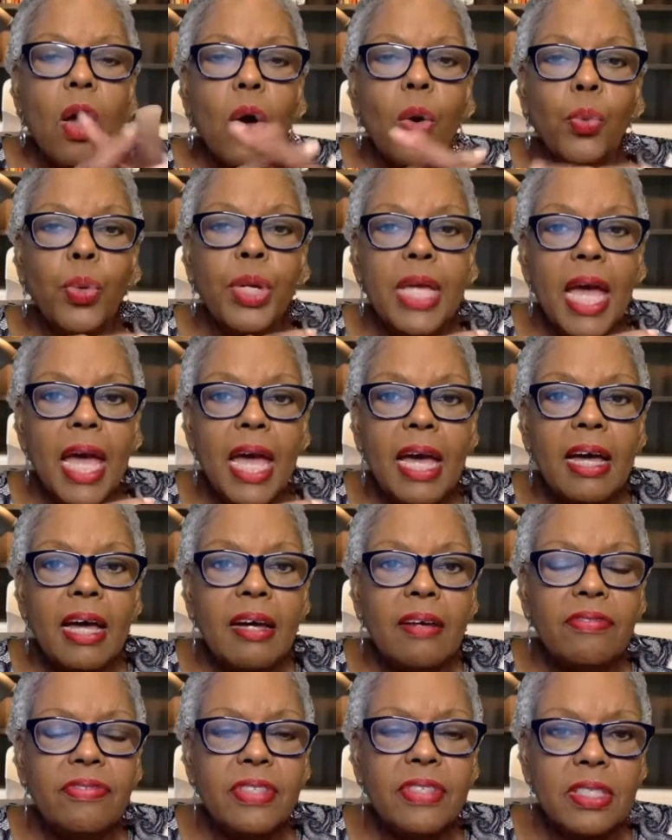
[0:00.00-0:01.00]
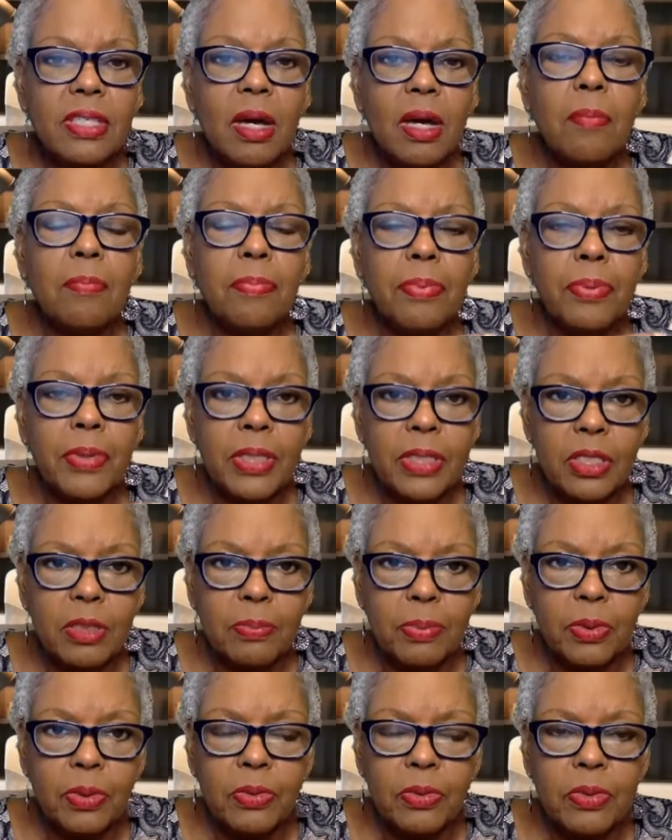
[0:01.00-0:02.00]
We have some
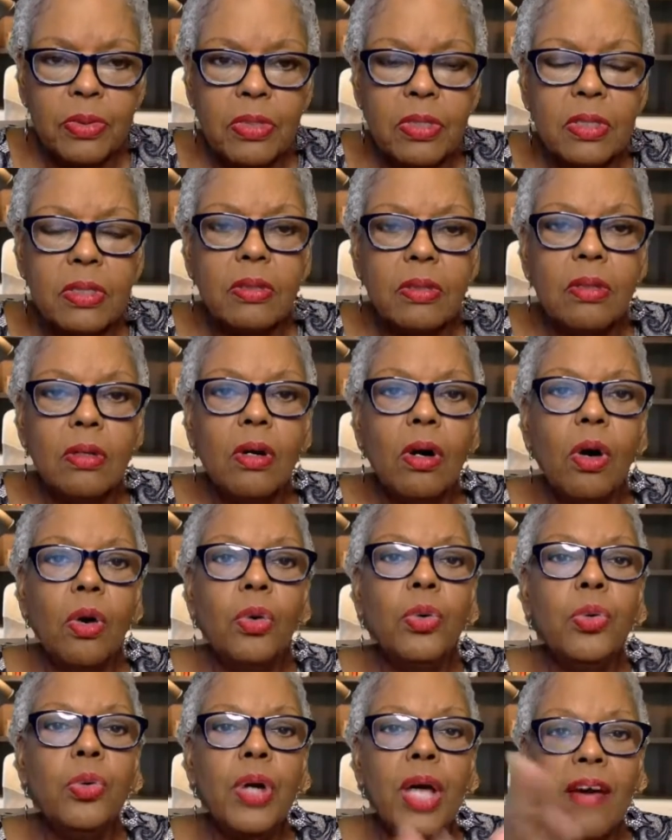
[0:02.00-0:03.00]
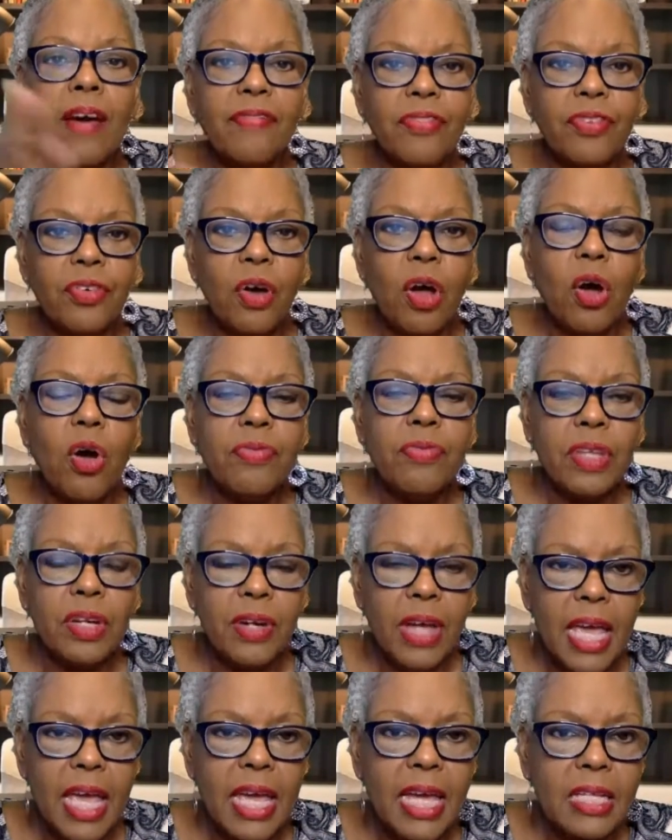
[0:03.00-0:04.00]
principals who have thrown
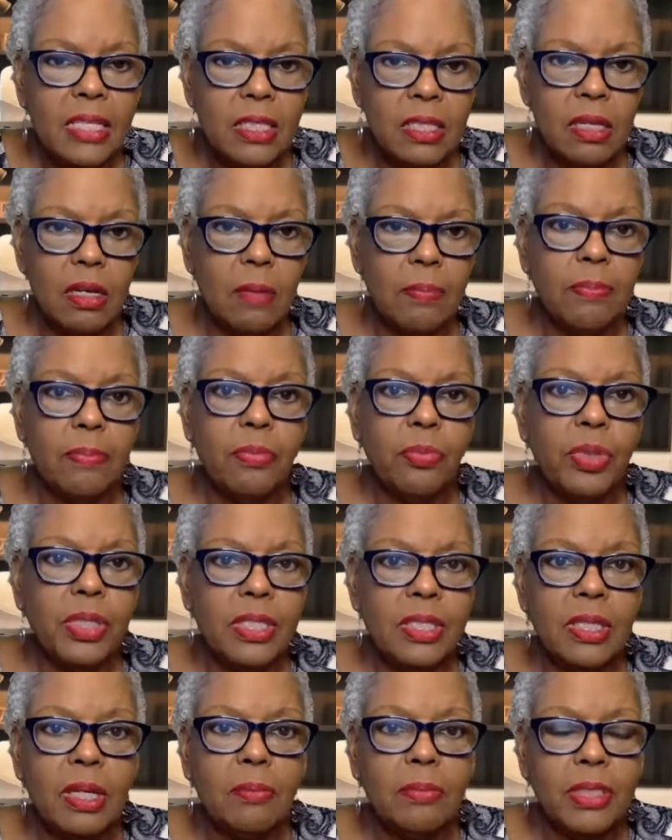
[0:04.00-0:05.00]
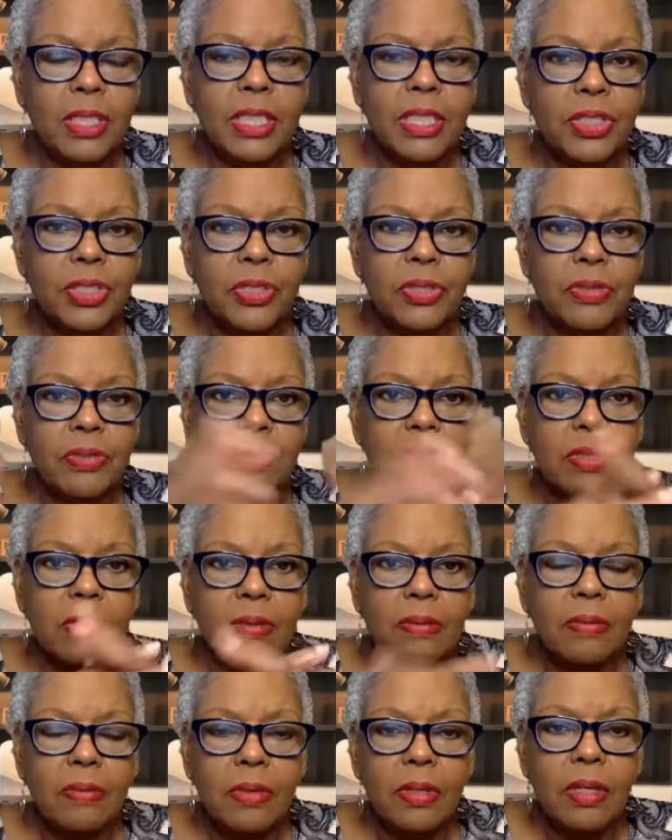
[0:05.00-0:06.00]
their hands up with some teachers.
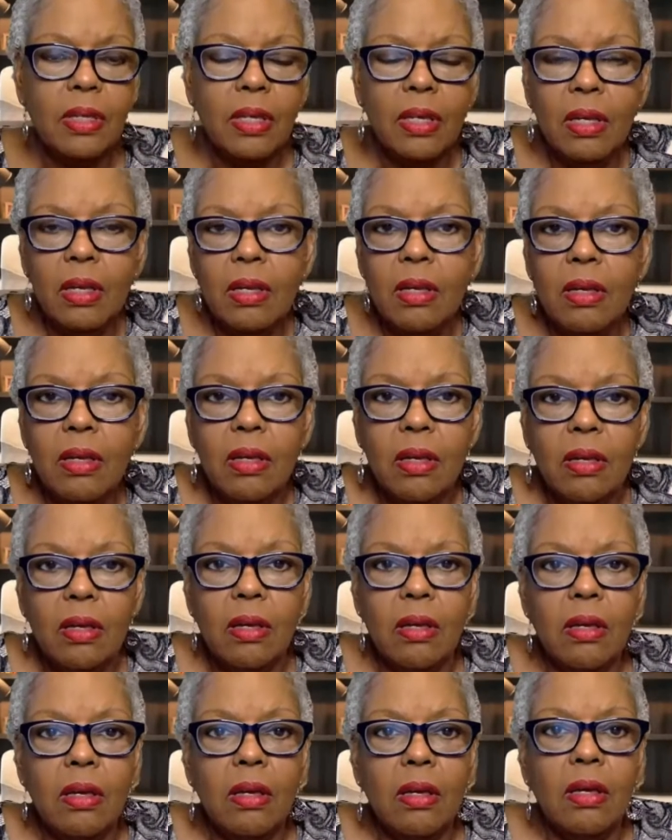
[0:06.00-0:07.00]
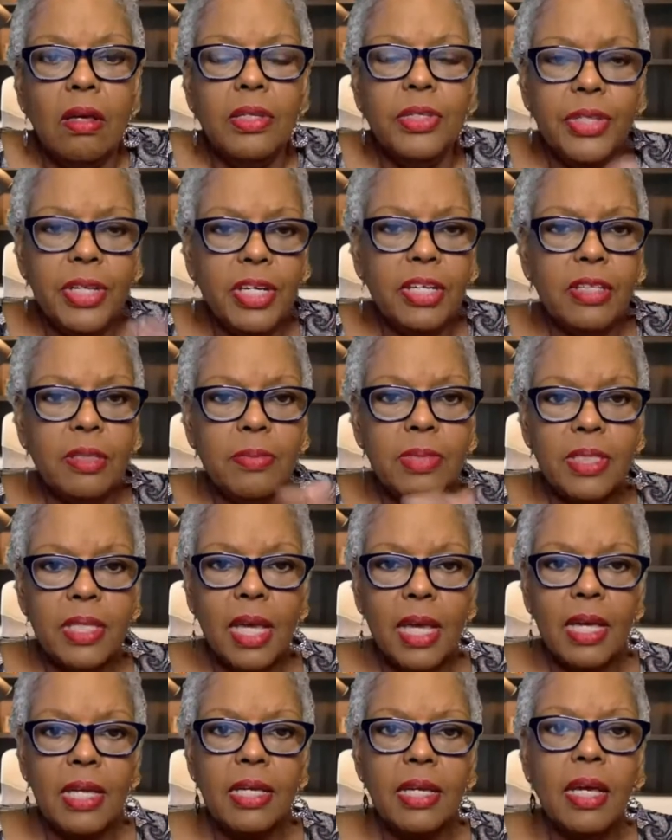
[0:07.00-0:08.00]
You hear them
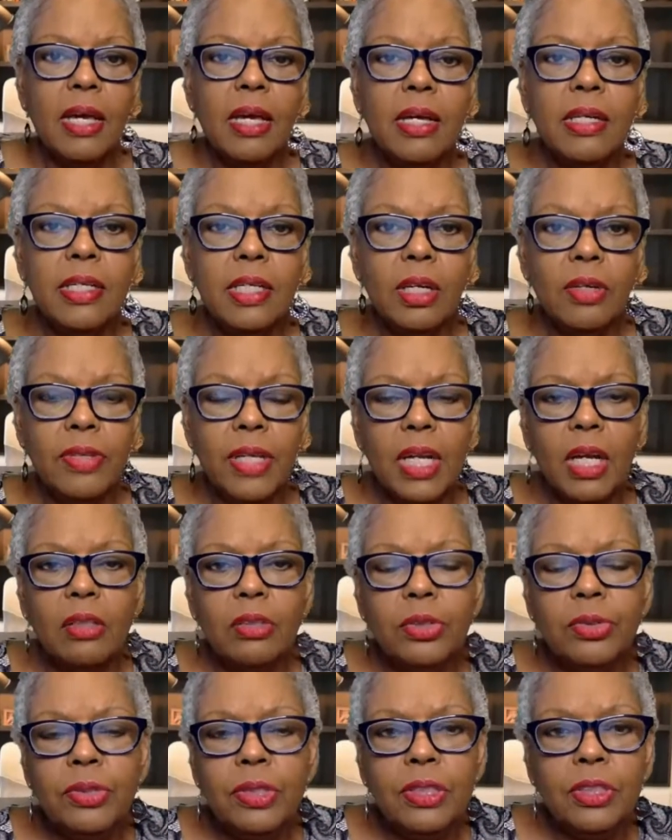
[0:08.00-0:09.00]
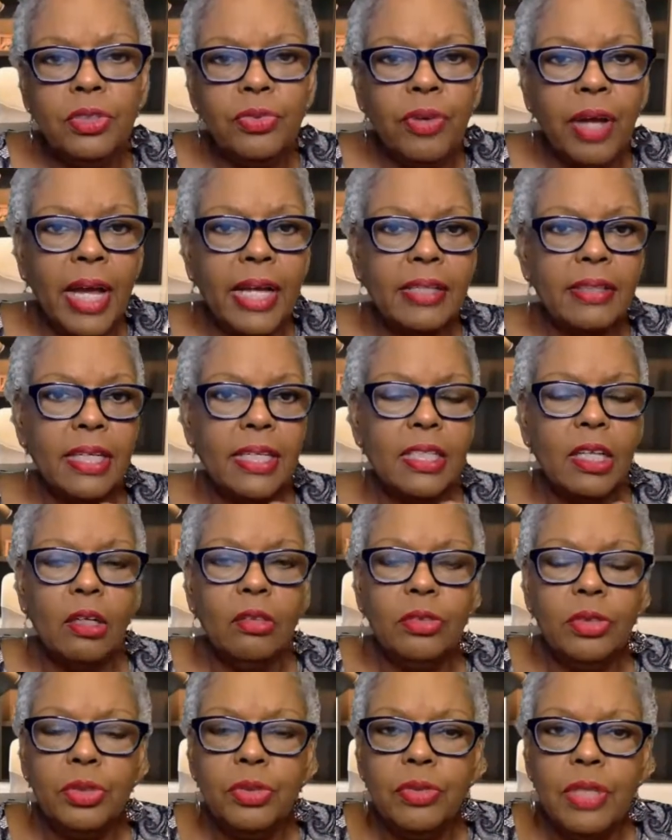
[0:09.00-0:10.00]
saying, you know, they don't do this right. They
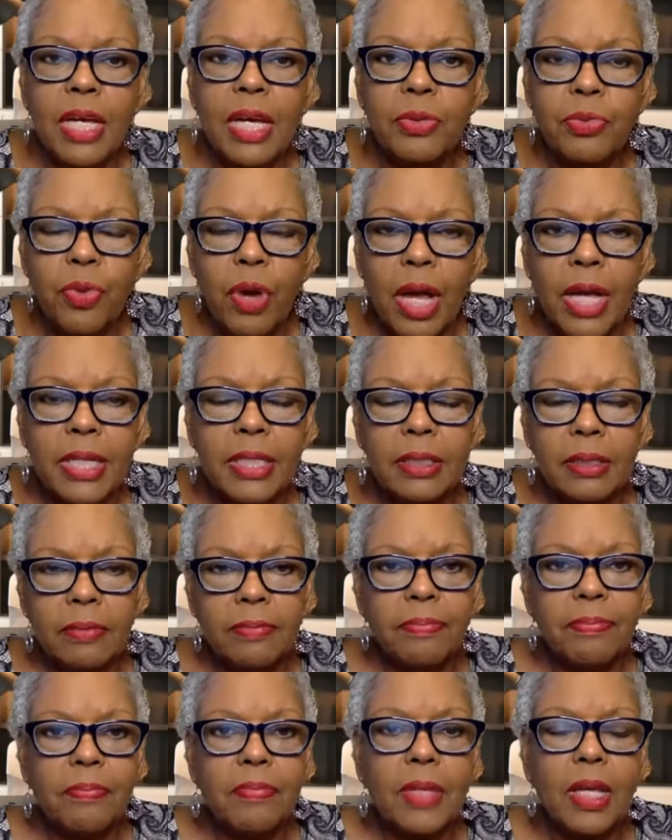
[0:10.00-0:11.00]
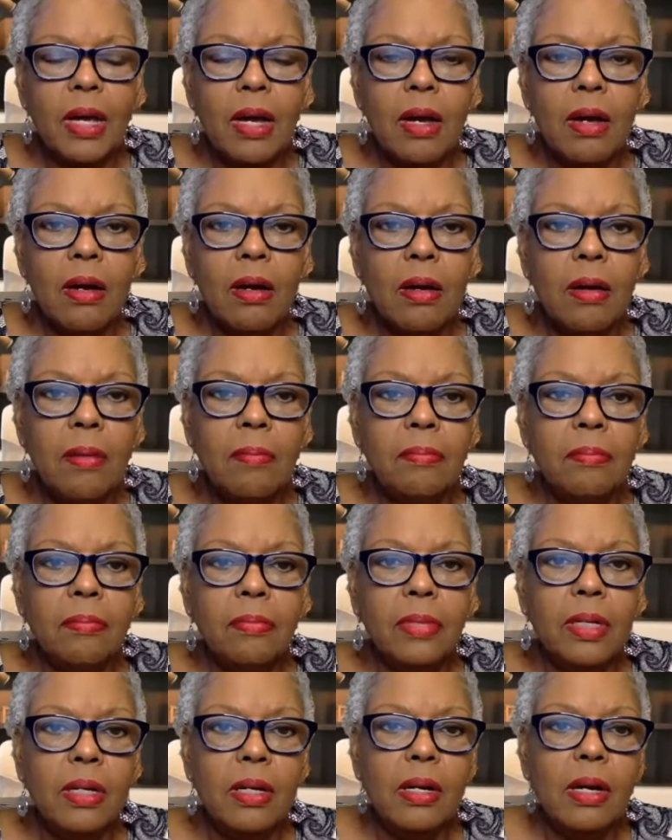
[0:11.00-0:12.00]
don't do that right. I'm
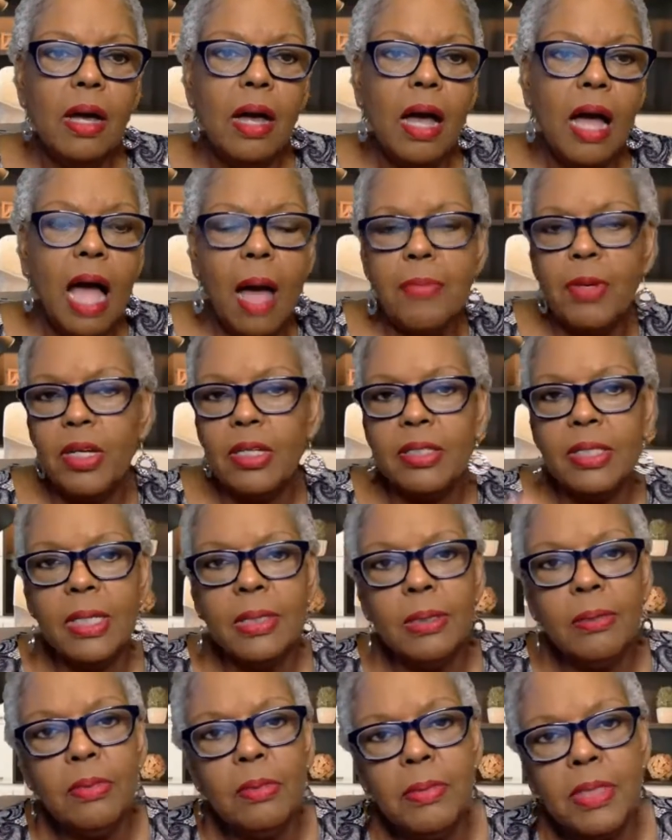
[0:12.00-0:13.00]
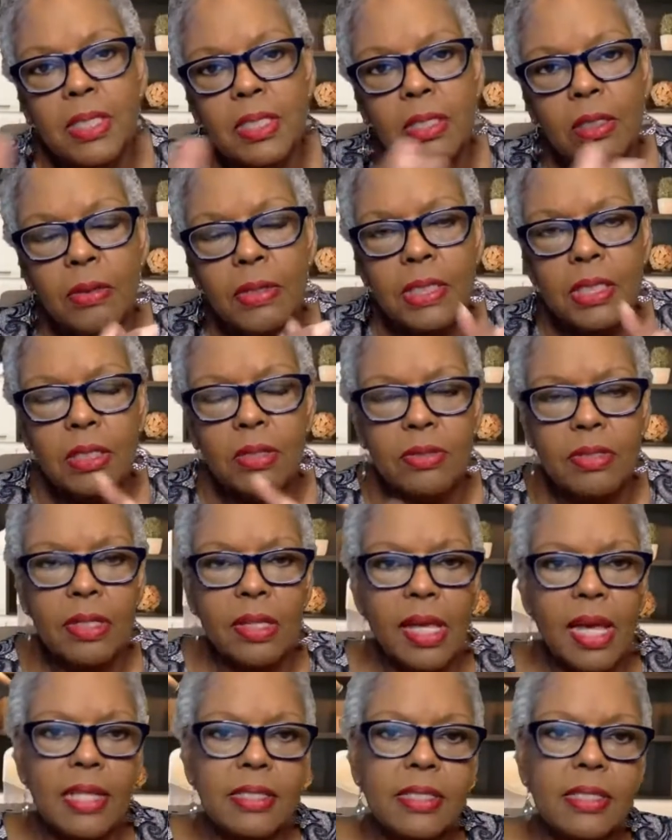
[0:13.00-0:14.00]
going to send them to Miss So-and-so's
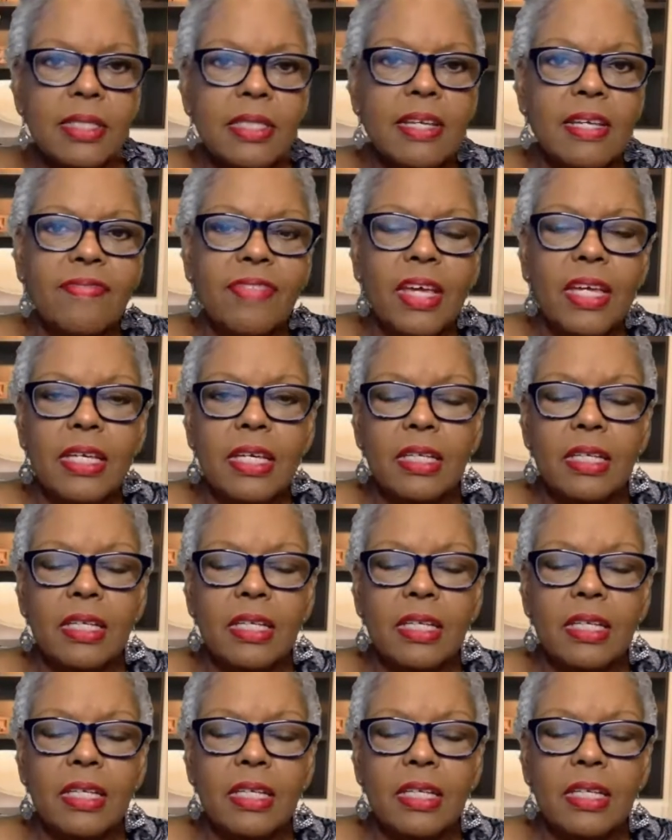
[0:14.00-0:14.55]
class, see if they